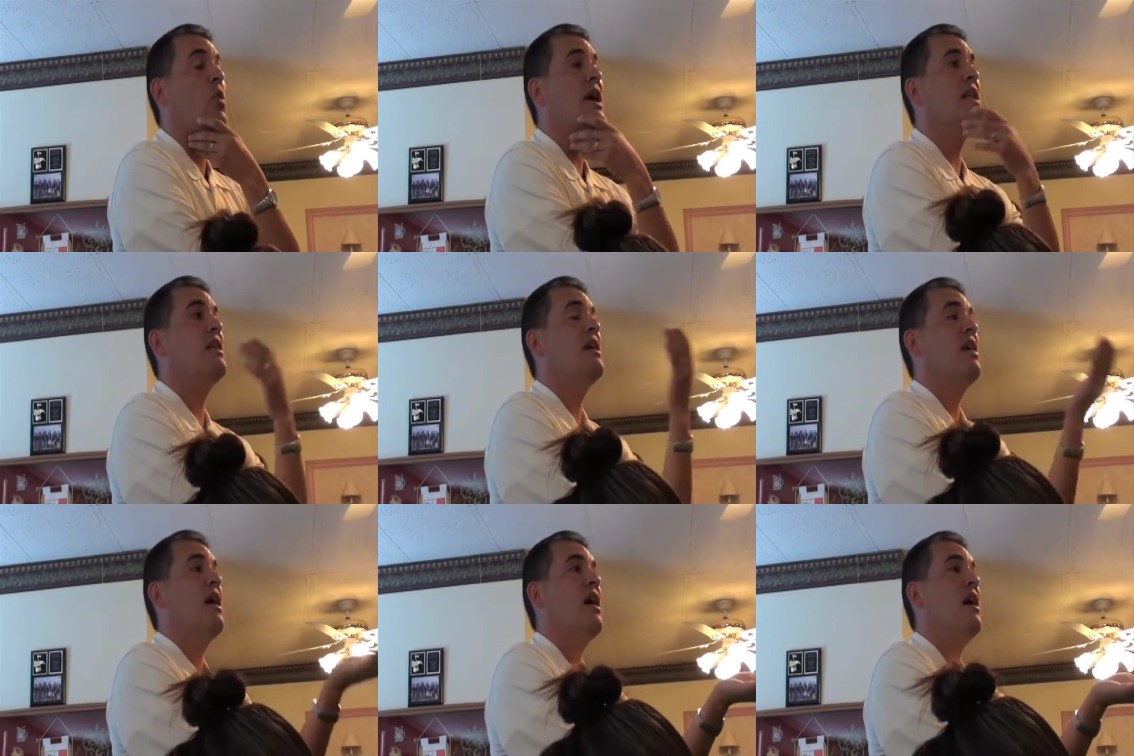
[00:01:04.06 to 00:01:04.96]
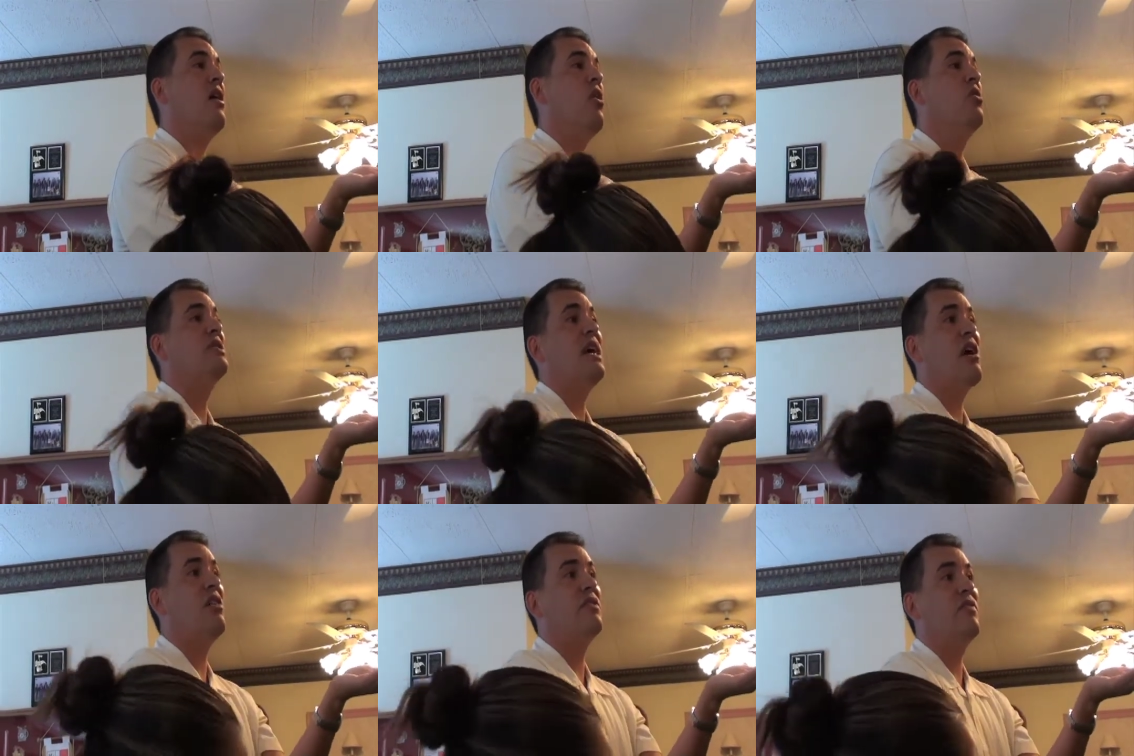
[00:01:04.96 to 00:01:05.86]
When uh,
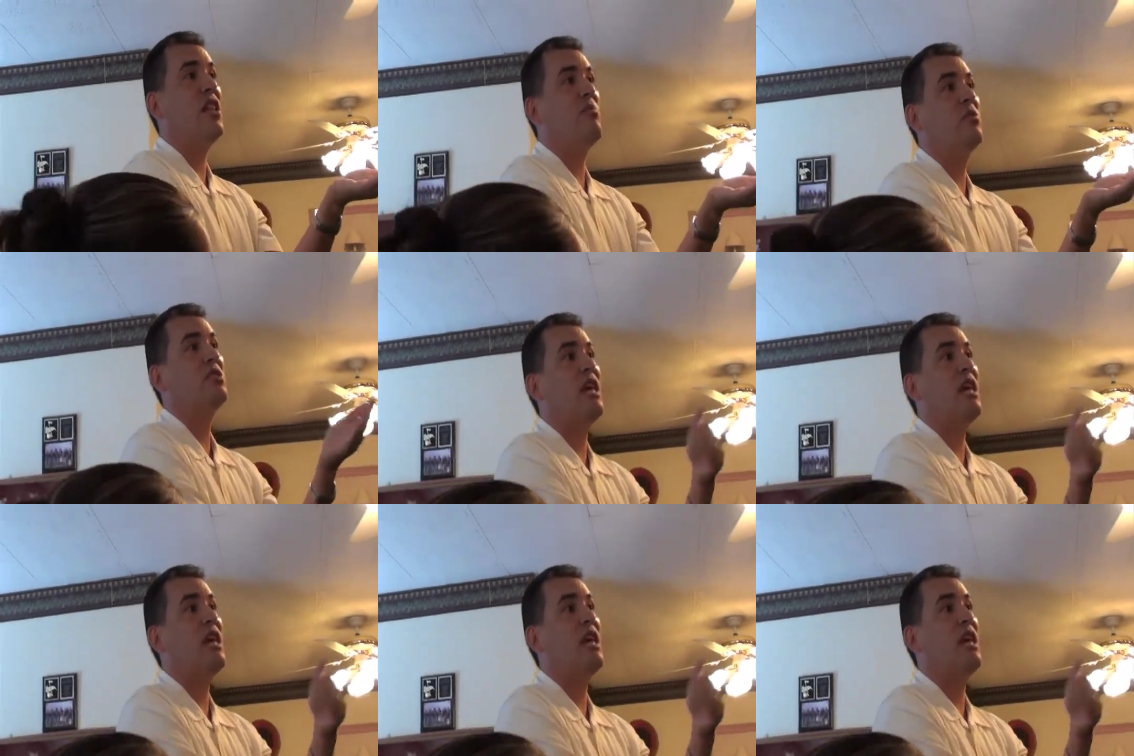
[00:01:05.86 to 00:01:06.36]
hotel developers